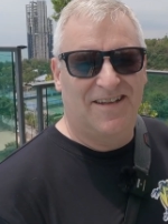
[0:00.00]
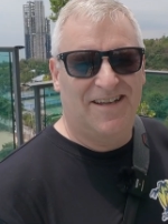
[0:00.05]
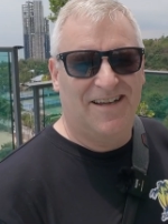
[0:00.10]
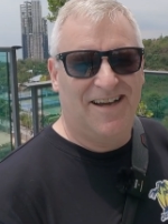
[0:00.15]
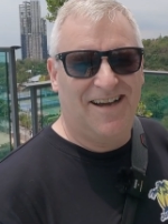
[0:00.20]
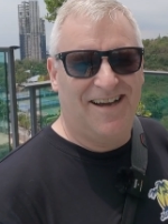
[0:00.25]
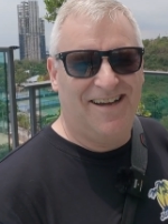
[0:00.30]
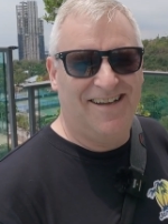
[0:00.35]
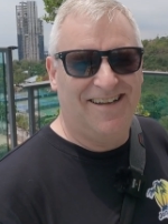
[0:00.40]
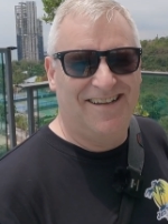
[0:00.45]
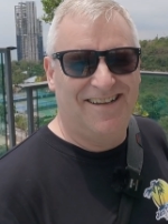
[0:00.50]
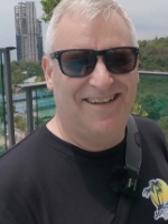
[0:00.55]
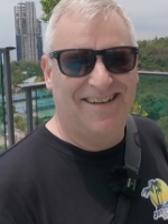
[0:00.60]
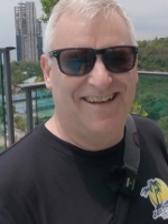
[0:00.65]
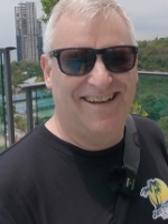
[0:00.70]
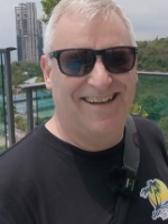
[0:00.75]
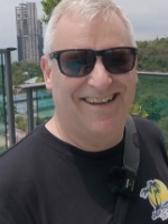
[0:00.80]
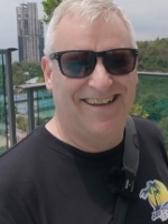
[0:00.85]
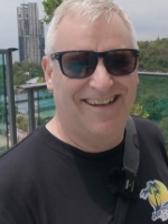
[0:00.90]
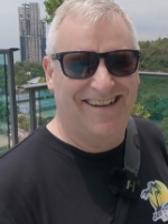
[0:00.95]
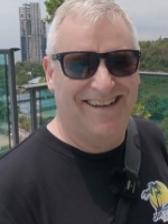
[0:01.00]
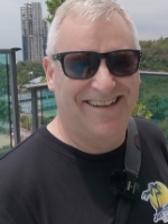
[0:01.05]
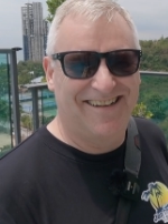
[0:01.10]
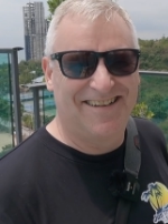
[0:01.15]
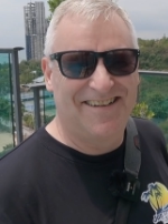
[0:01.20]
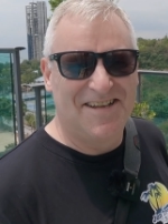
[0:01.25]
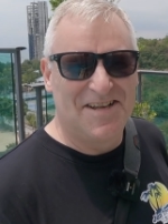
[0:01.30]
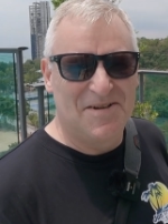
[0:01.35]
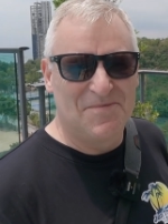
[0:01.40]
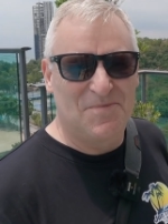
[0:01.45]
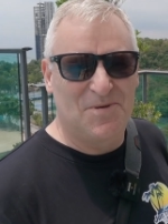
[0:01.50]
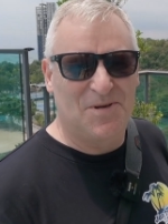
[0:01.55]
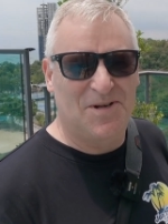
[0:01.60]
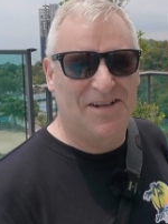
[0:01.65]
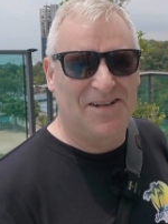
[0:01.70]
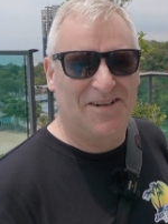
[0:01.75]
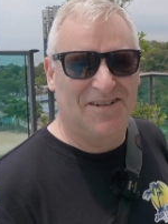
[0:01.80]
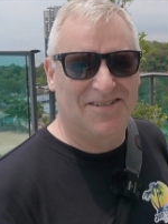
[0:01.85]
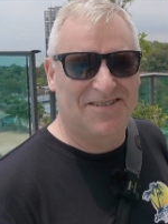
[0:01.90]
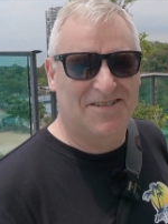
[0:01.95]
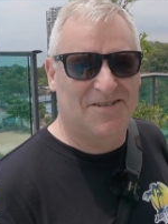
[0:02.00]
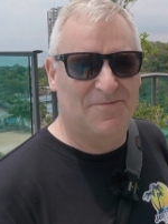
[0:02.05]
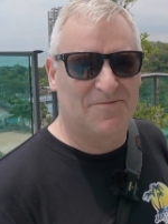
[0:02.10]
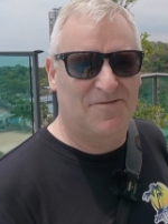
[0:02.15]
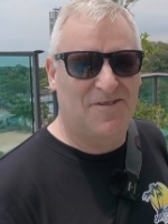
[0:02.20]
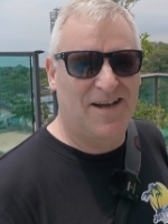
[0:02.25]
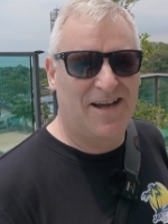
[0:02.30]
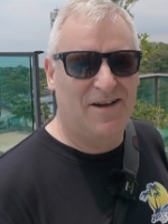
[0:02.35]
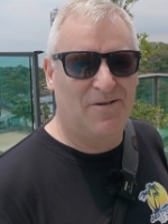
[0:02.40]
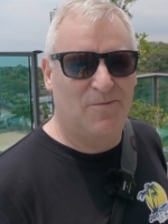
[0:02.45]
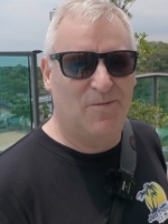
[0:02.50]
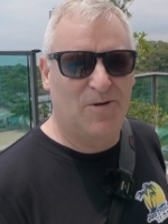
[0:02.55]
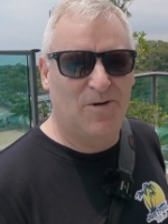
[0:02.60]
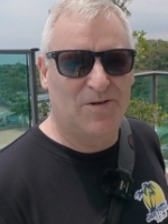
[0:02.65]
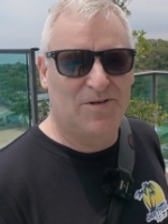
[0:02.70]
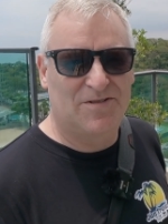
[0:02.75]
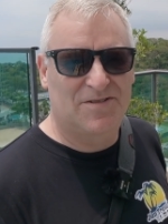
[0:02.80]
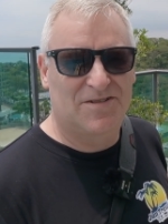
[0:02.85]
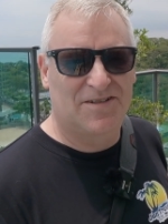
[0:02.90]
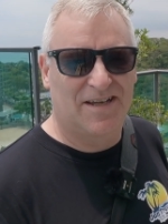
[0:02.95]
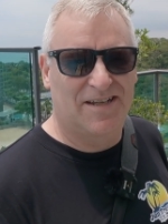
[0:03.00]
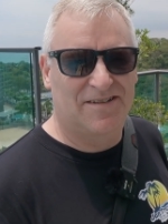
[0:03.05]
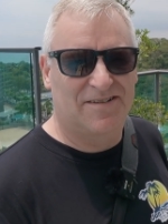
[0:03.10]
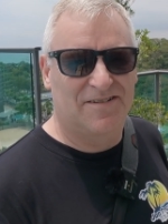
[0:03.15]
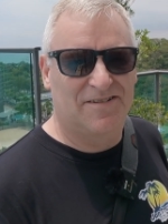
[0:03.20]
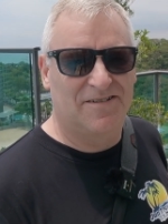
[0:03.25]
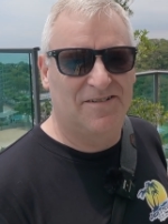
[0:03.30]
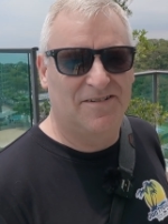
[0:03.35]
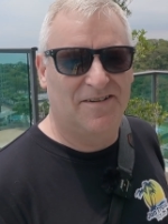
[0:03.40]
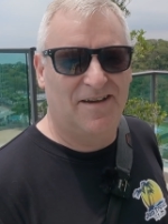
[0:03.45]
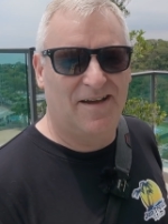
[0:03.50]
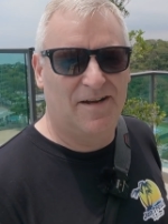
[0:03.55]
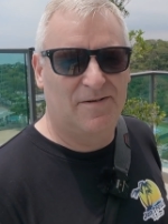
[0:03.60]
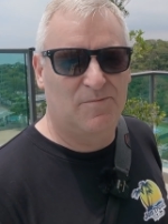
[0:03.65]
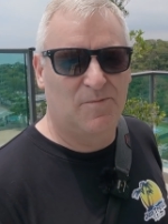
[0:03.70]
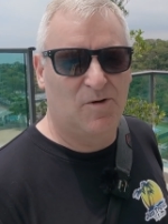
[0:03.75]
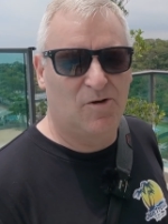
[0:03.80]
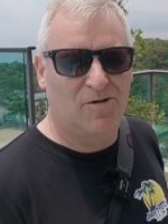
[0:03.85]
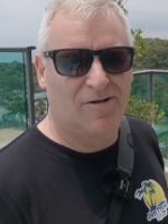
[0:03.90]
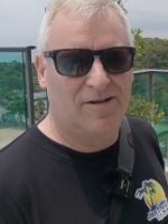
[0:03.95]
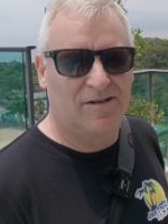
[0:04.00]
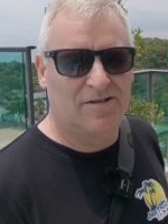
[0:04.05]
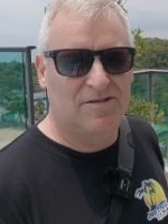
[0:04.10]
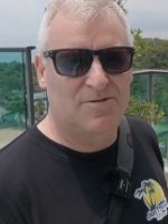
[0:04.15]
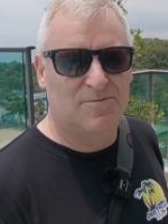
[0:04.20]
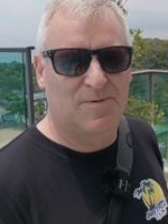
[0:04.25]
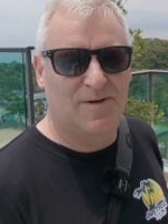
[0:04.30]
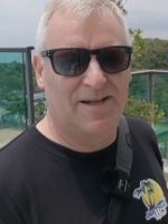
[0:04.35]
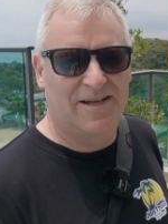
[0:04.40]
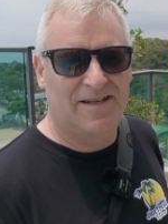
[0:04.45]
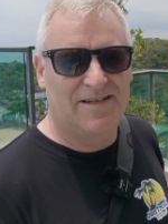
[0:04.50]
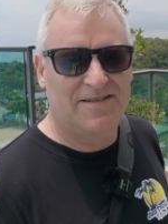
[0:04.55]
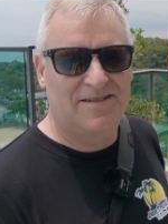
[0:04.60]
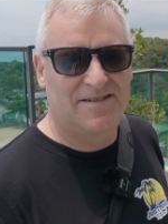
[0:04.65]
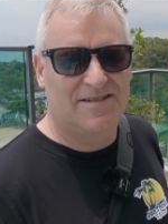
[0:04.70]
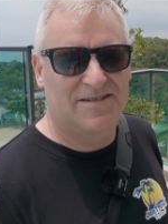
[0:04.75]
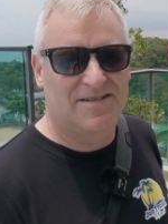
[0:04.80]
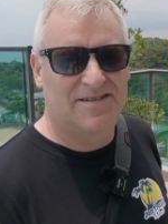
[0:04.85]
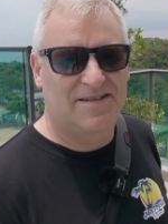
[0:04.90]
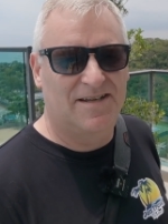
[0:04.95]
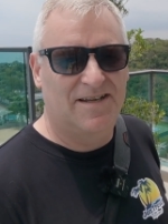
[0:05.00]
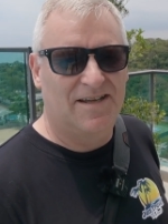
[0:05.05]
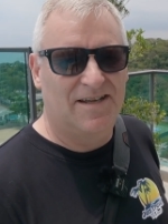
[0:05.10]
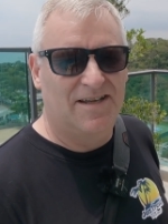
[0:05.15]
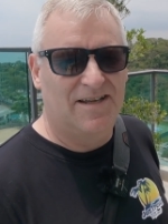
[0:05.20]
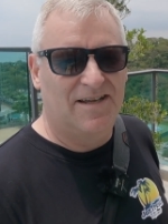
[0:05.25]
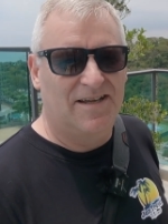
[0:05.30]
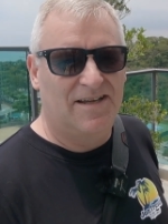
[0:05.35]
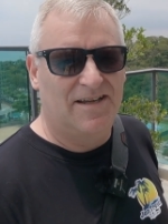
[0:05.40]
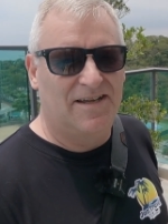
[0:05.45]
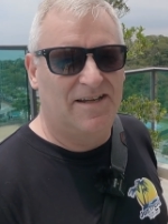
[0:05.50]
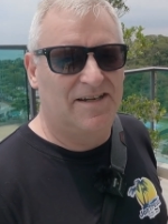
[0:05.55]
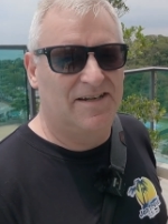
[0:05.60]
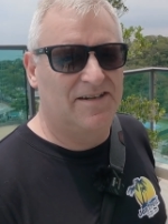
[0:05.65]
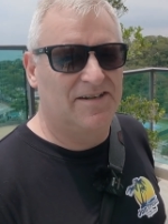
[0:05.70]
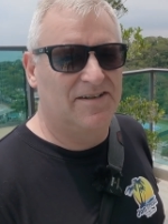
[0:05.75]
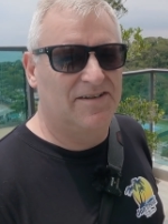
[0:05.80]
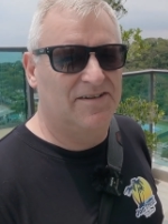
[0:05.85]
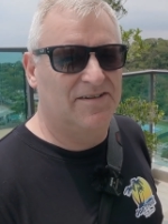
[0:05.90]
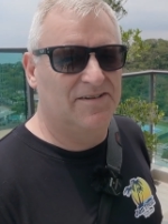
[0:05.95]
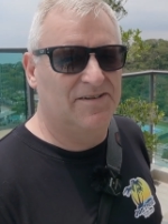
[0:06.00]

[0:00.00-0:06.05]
are putting on some fireworks at the Admiral's Place in,